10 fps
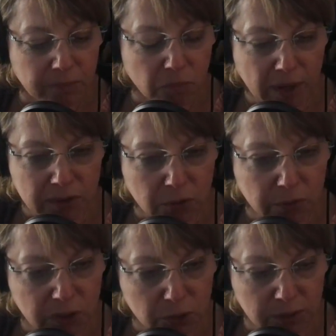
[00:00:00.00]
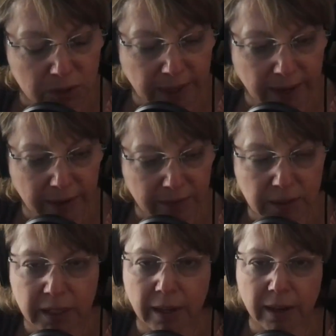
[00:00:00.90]
Also visuals we have,
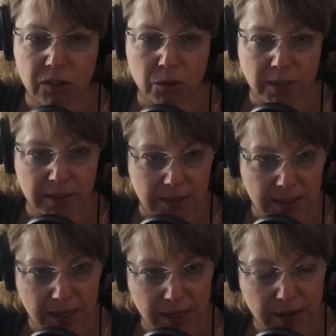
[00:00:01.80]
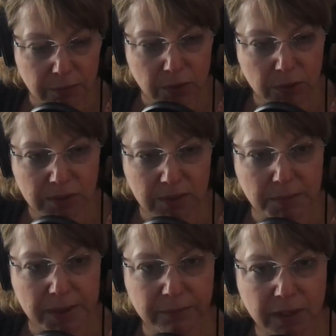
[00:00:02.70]
like as you can see, for those who see
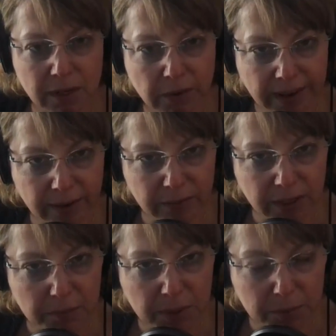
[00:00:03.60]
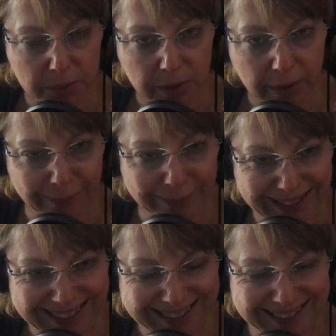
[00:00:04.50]
me on video, I have a purple
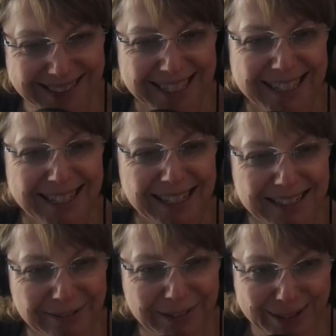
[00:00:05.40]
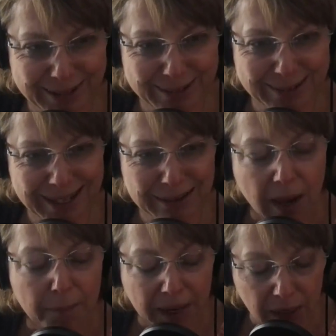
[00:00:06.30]
office. It's a very soothing
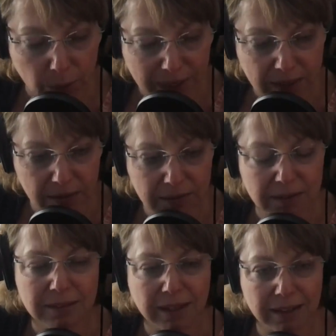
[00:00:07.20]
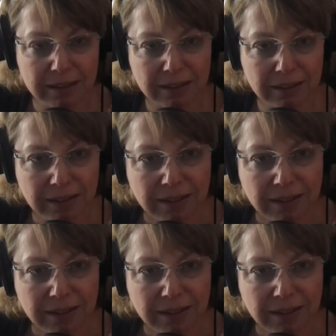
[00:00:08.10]
periwinkle color.